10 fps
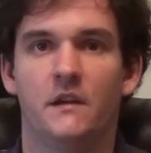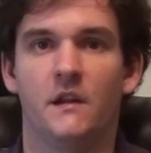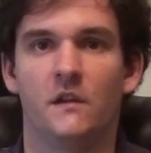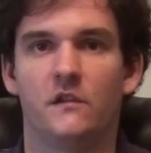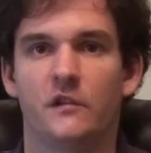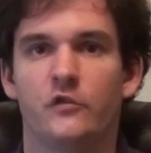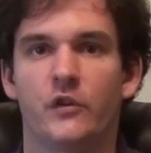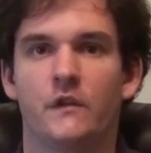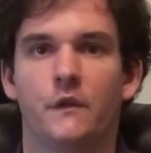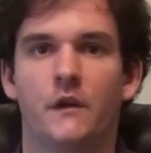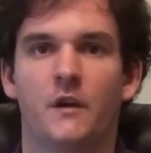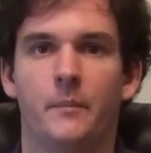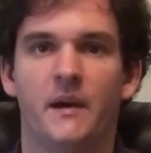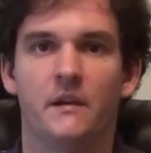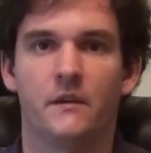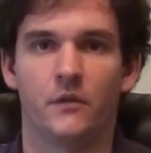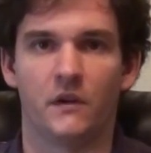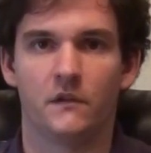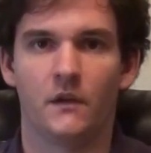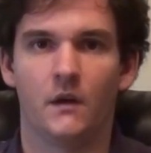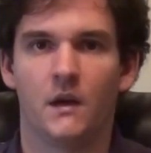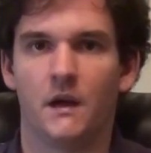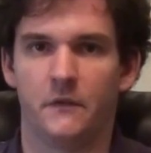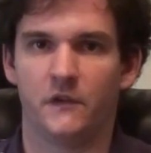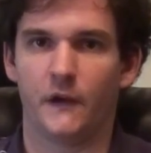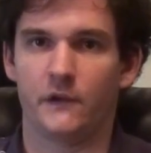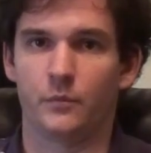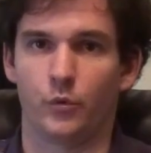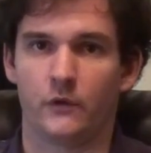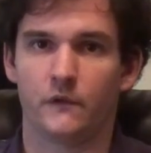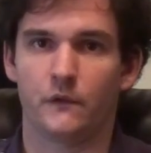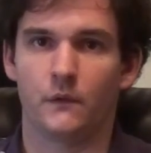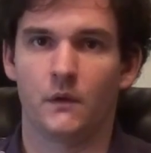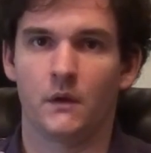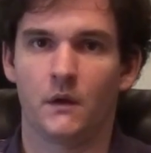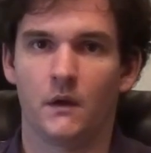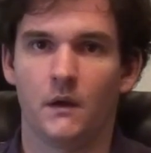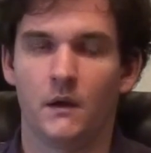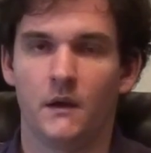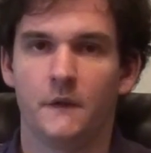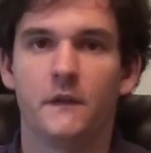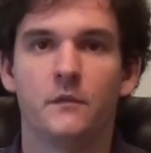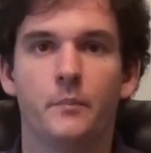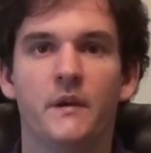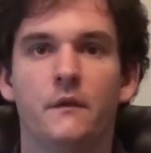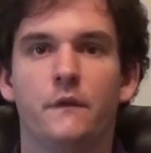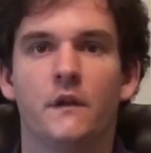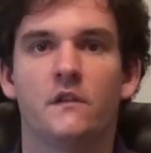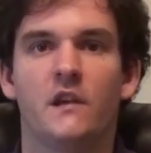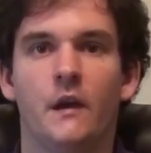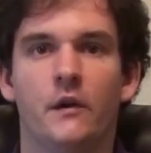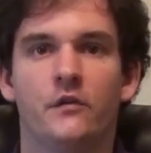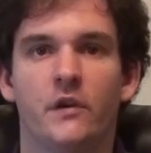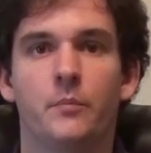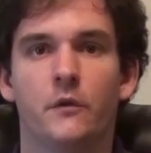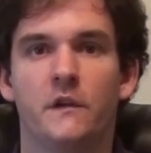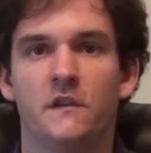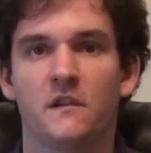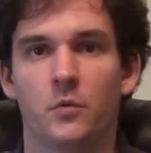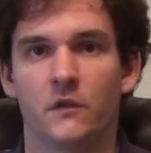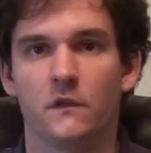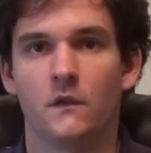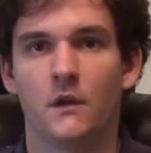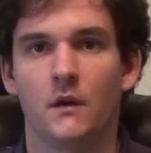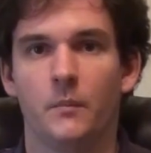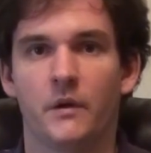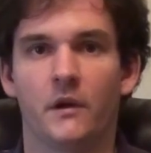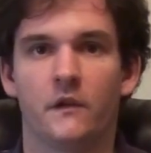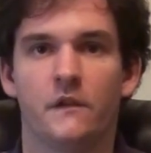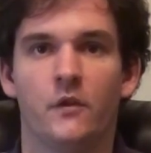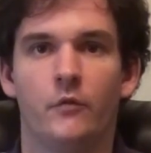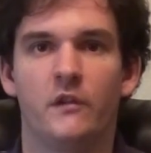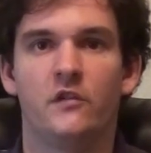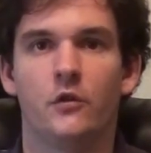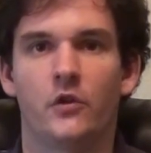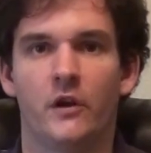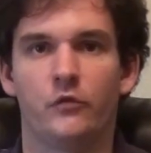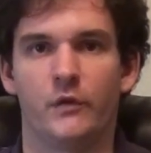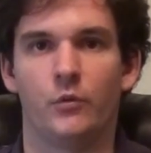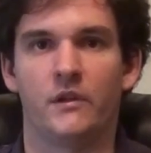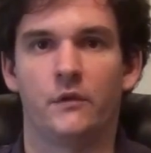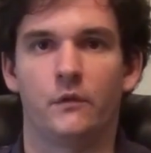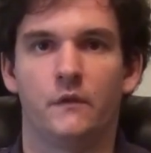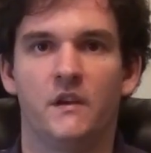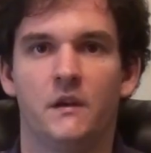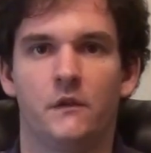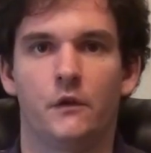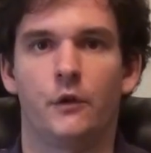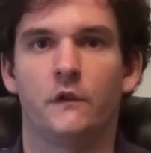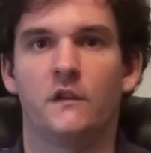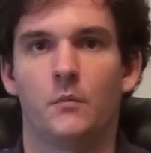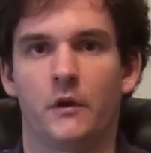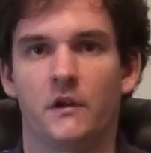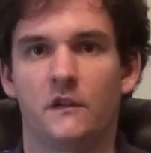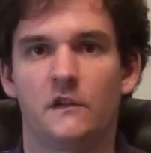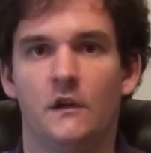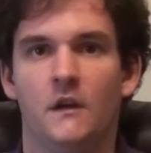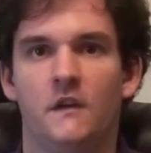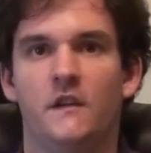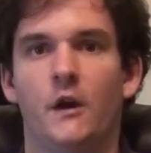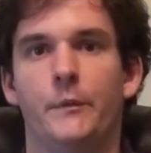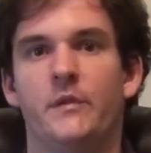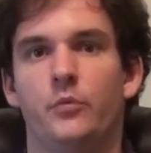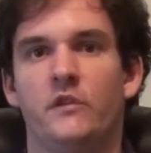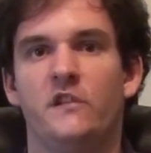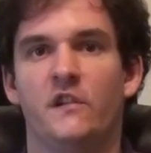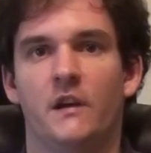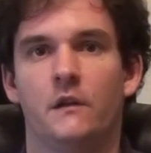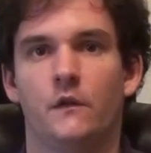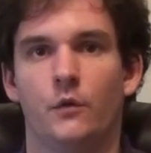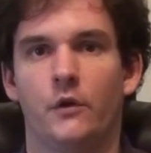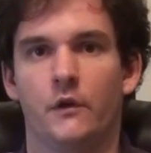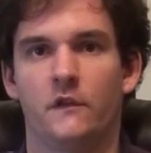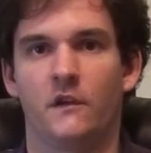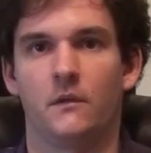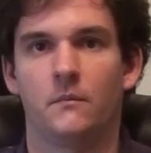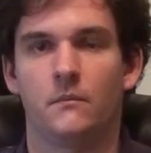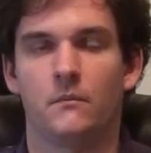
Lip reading: that it needs to strengthen the competitiveness of its exports. This benefits carry trade participants because the original country will intervene into currency markets to help depreciate its own currency.